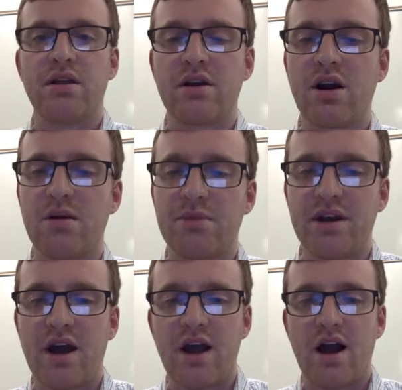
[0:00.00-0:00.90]
the carbon
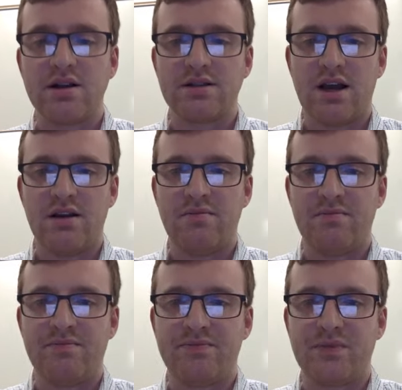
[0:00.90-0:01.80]
dioxide.
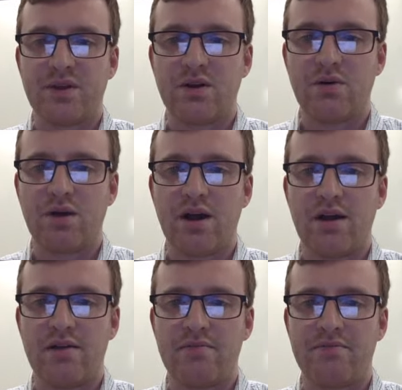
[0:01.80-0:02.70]
Okay.